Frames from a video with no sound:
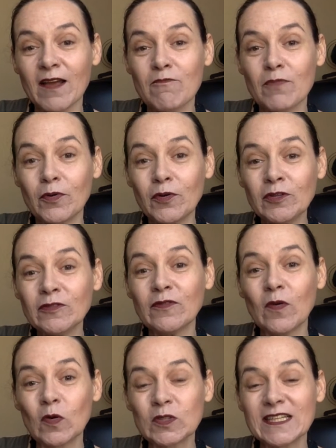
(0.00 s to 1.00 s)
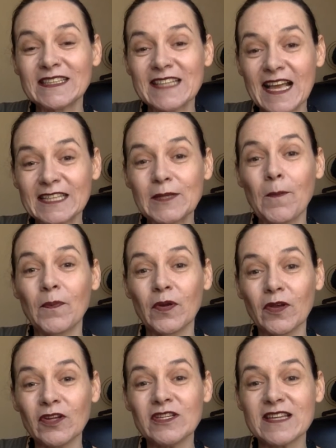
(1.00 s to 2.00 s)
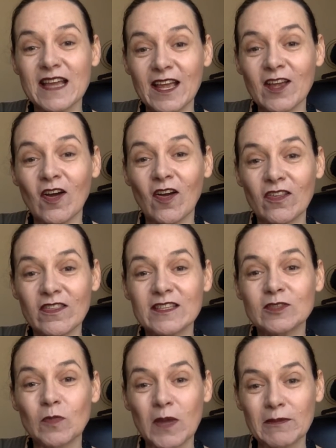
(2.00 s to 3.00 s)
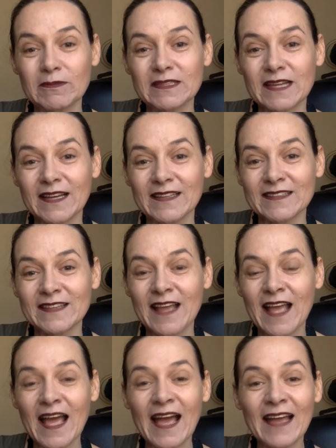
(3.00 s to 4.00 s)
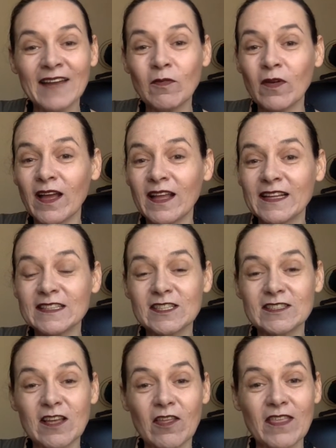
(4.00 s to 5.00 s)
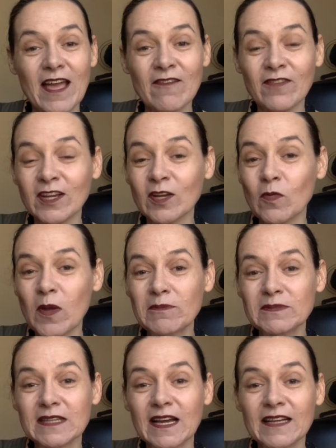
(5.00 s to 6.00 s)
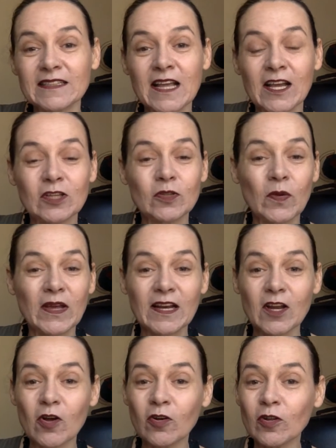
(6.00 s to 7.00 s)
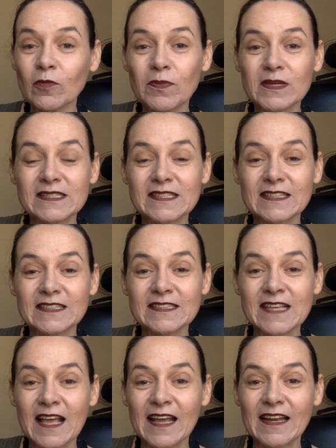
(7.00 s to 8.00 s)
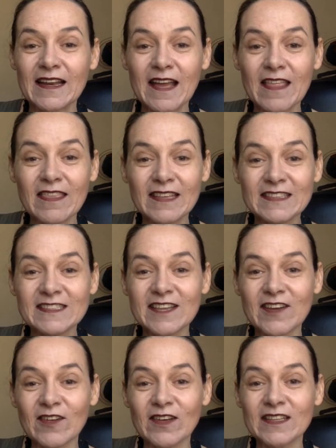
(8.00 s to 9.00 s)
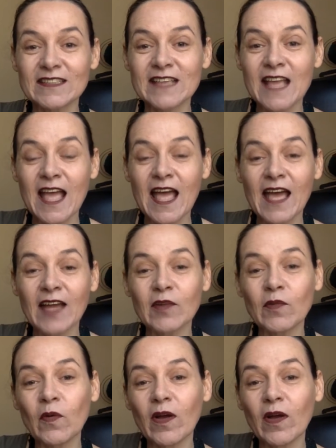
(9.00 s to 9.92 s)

brute force attacks per day on this website. And it's a South African website doing local business, nothing serious. And